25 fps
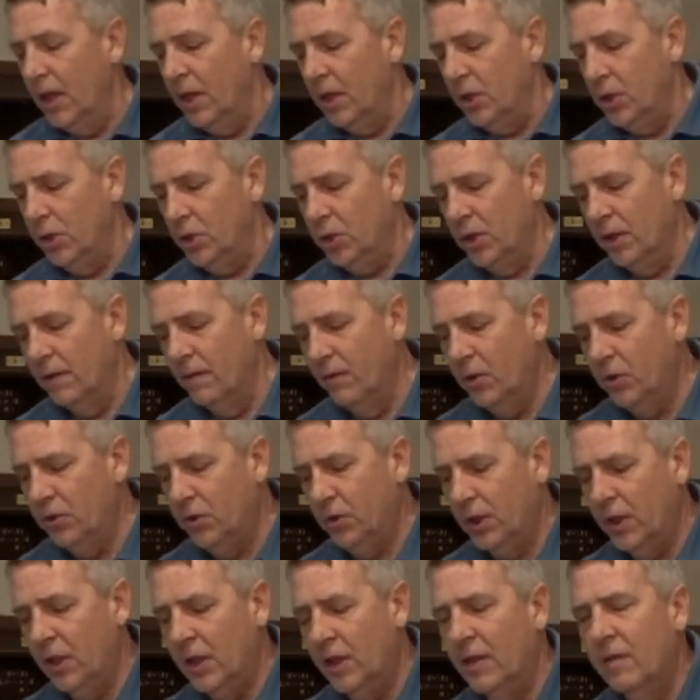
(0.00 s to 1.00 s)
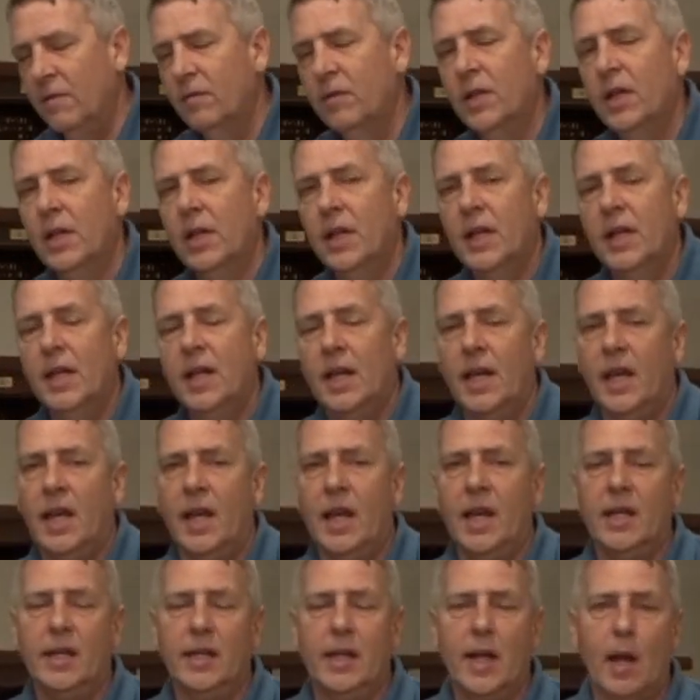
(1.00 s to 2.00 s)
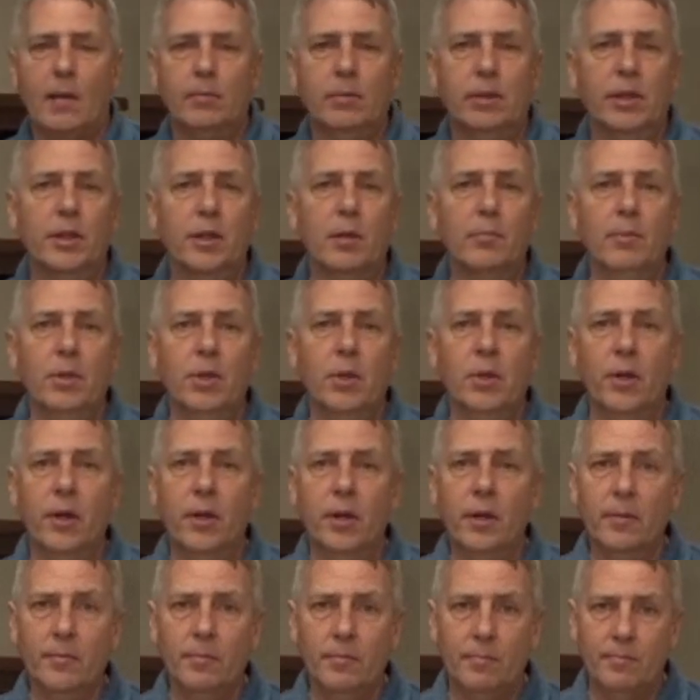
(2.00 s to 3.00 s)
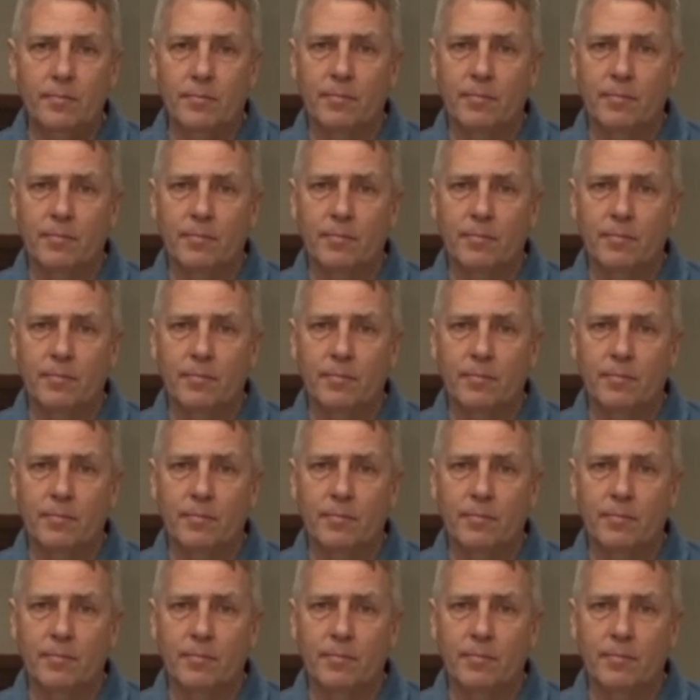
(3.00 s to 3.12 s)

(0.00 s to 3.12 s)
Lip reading: you should have received a tablet computer